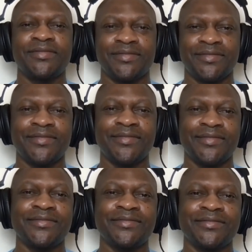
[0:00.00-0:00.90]

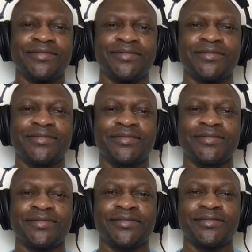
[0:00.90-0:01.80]

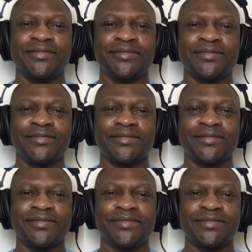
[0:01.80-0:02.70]

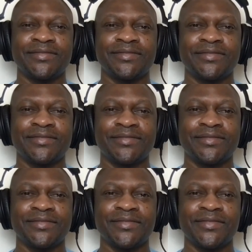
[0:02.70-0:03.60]

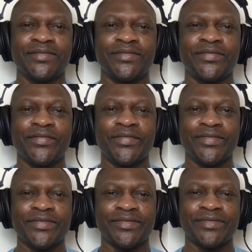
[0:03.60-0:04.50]

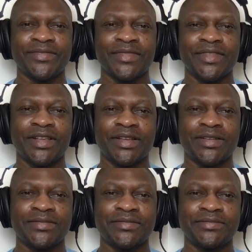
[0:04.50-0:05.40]

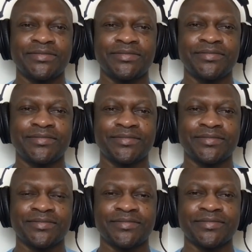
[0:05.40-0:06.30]

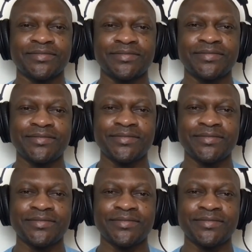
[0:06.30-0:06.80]
No words are spoken by the person on screen.